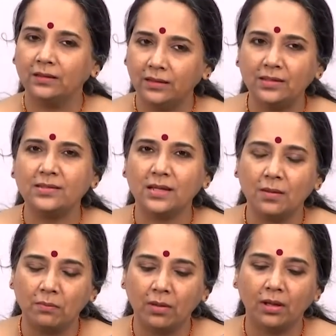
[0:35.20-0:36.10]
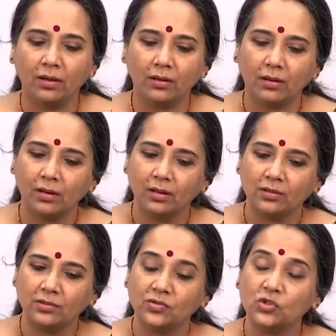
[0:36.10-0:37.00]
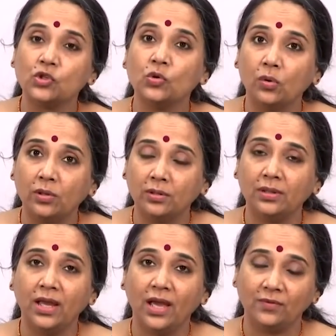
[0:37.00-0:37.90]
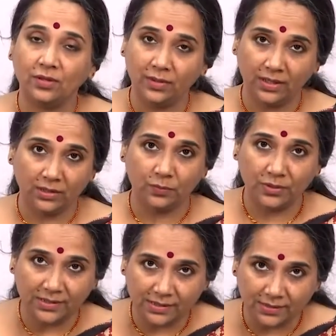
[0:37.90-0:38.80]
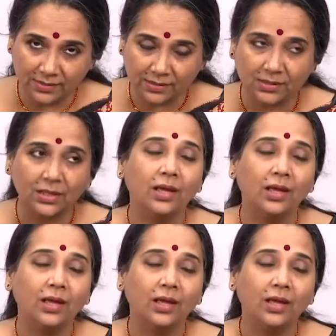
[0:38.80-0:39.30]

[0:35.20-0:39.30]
That is, some are stronger, they have a greater presence,